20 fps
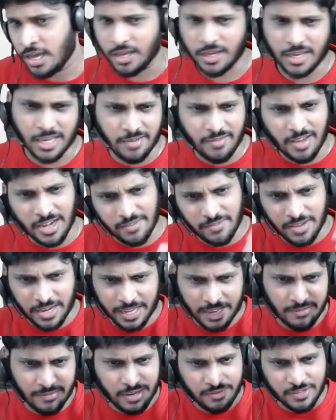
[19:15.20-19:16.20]
Even if
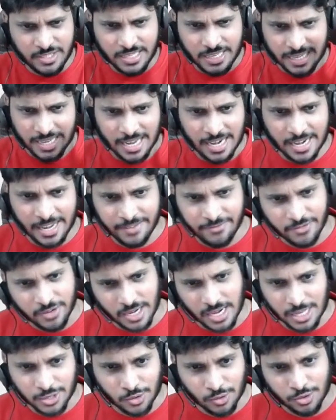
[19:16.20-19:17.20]
it's a real life
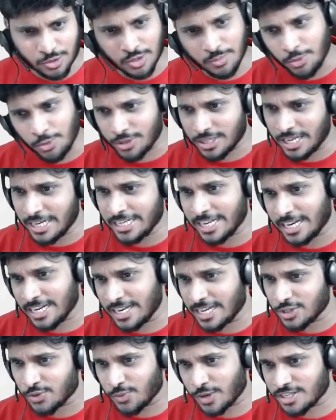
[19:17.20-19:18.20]
class also, more than 10
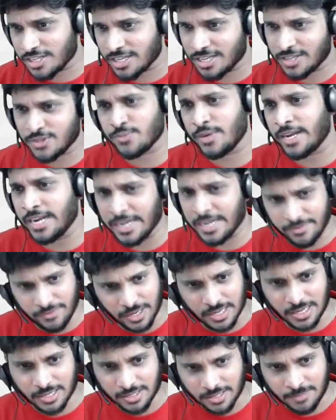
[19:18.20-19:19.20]
hours watching is very
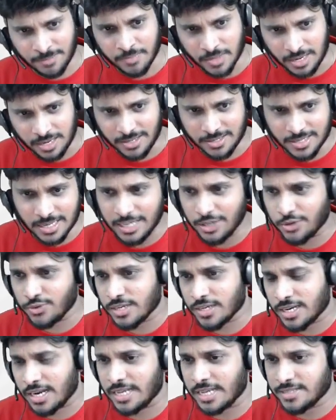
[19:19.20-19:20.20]
difficult. Listening to
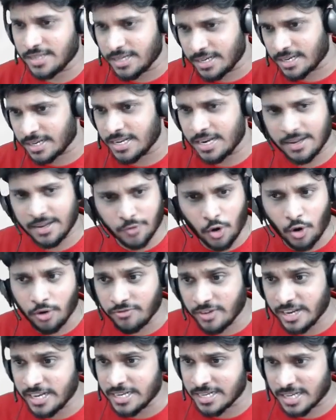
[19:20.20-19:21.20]
the class in a real life
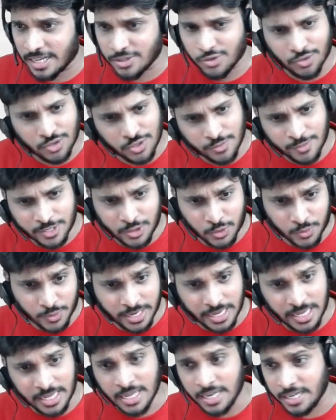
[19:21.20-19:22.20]
offline class also, which is
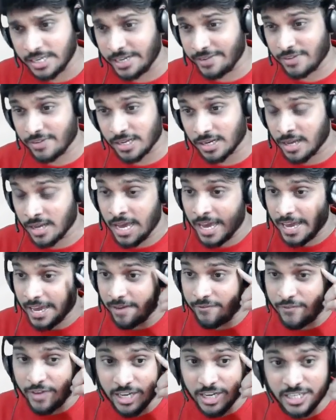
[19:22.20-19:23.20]
very difficult.
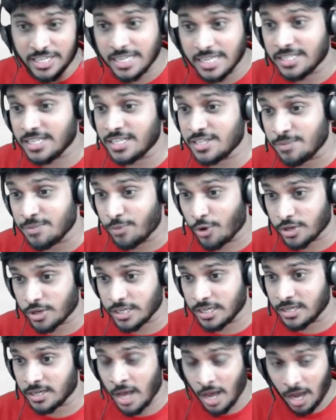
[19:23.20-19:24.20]
Efficiency is
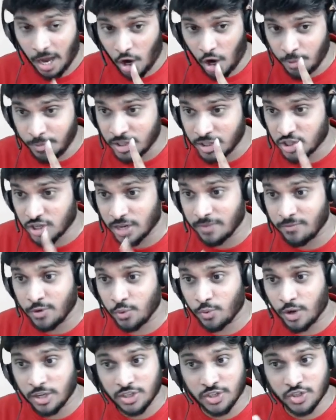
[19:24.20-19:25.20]
important. How much time you
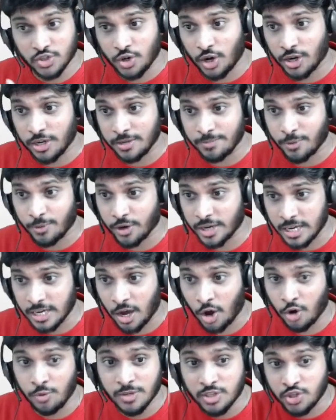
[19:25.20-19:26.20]
watch is not important.
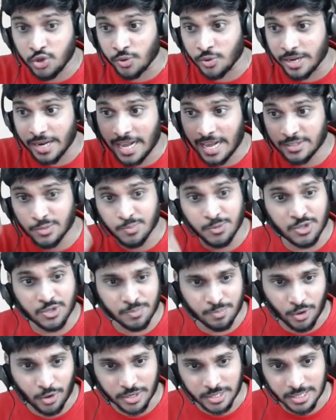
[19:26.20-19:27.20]
How much you grasp is
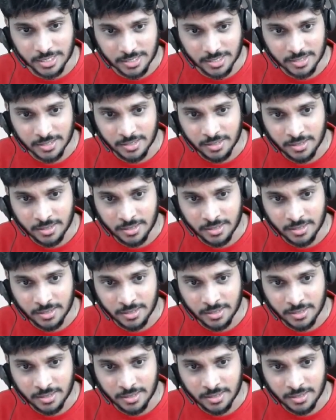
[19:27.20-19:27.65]
important.